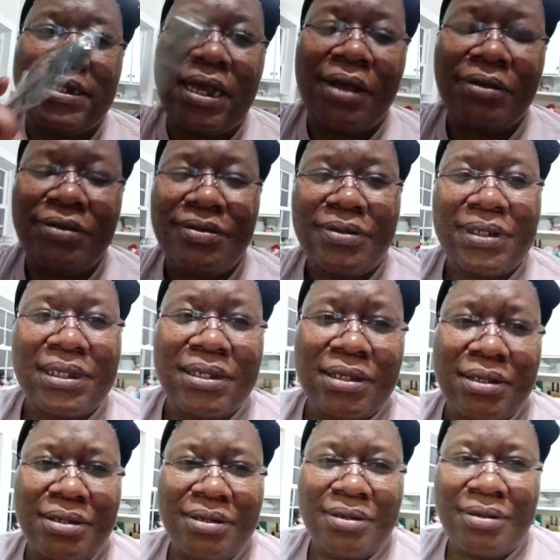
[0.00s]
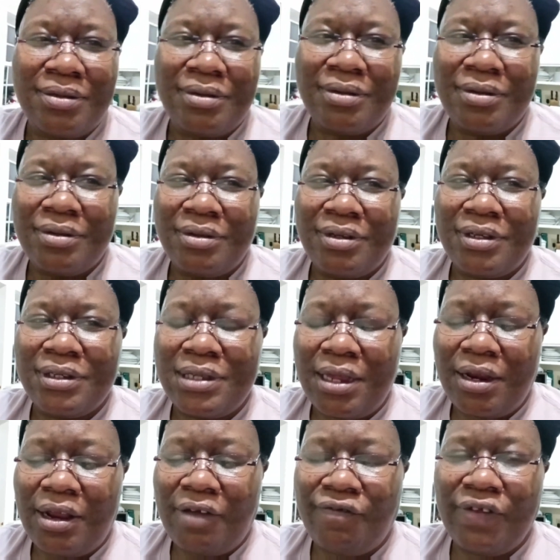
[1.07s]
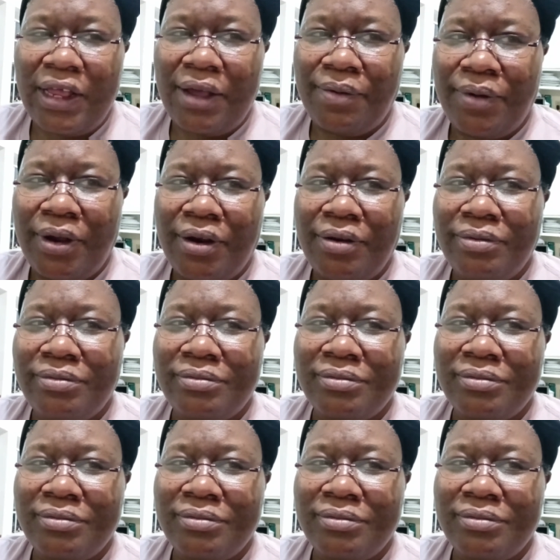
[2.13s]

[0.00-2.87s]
y'all use this instead of their flatware?